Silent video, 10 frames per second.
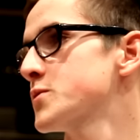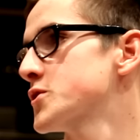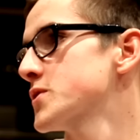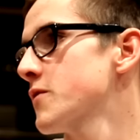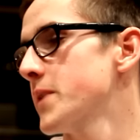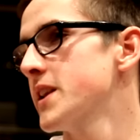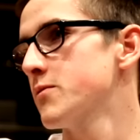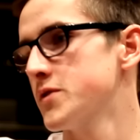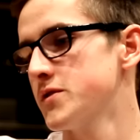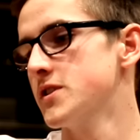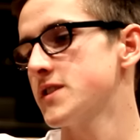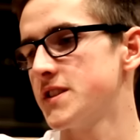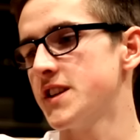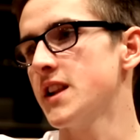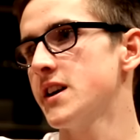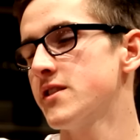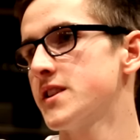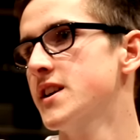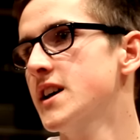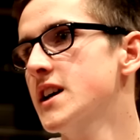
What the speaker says: we shouldn't have made, and we should just have chilled out and